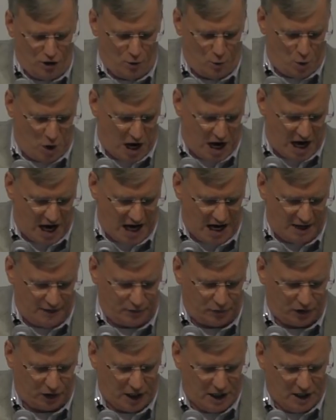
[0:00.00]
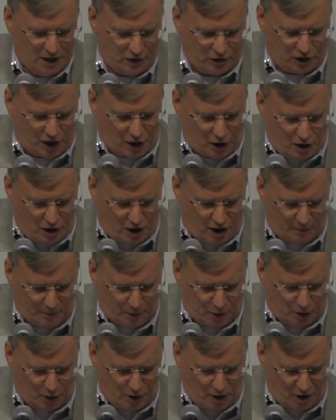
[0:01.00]
the wives shall come
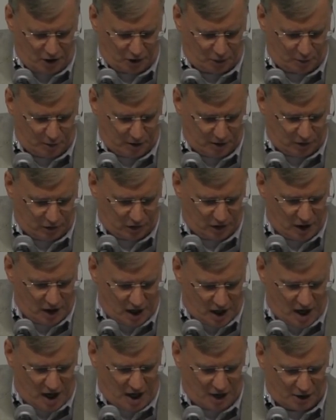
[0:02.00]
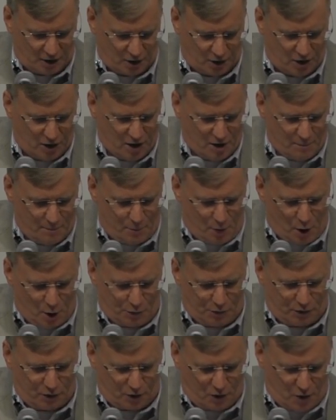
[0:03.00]
to their husbands' honor,
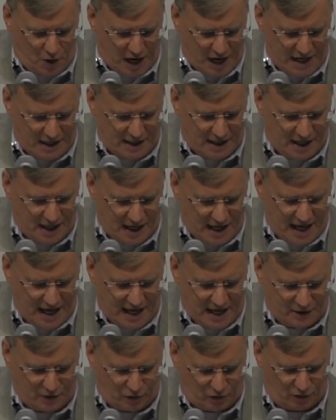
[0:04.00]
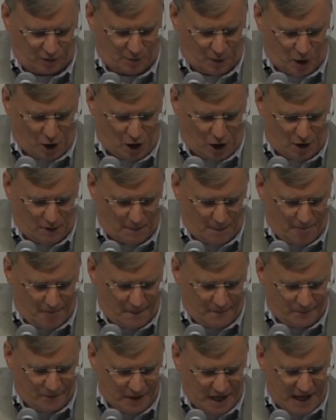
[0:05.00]
both to great and small.
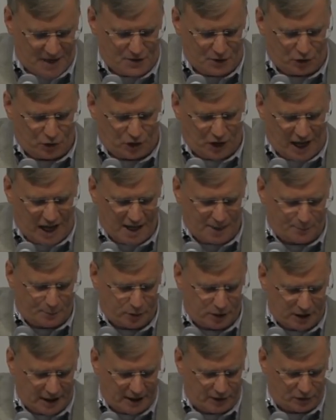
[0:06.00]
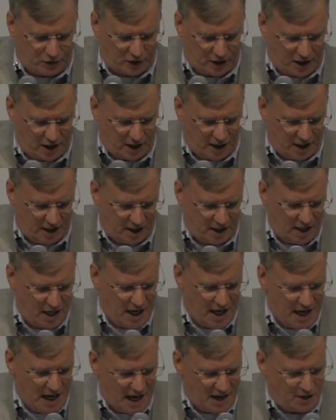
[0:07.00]
And the saying pleased the king,
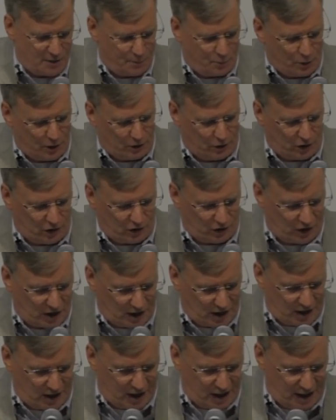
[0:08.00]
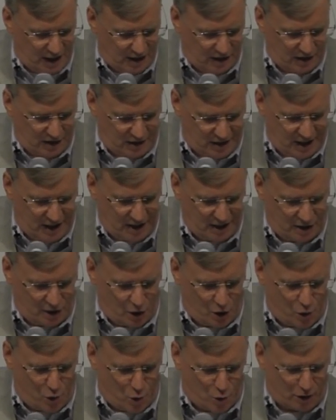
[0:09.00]
and the princes and the king did
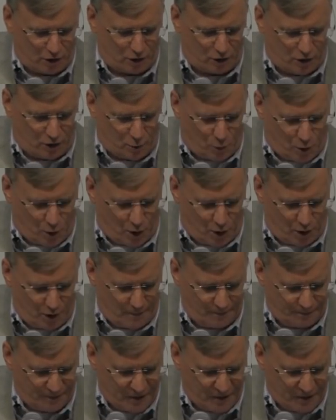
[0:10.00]
according to the word